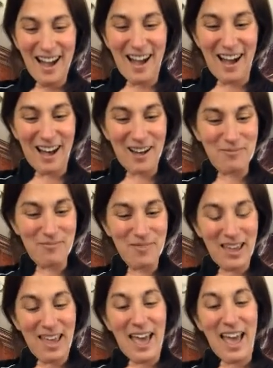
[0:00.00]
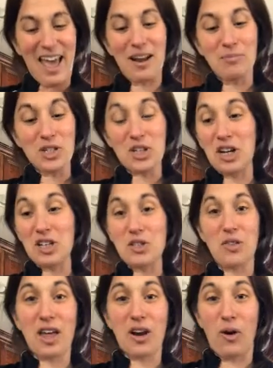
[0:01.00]
And I'm just going to
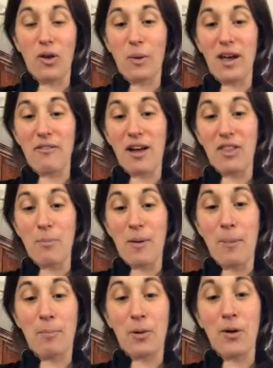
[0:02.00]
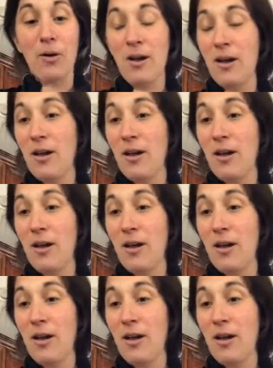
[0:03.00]
do all the way around the pepper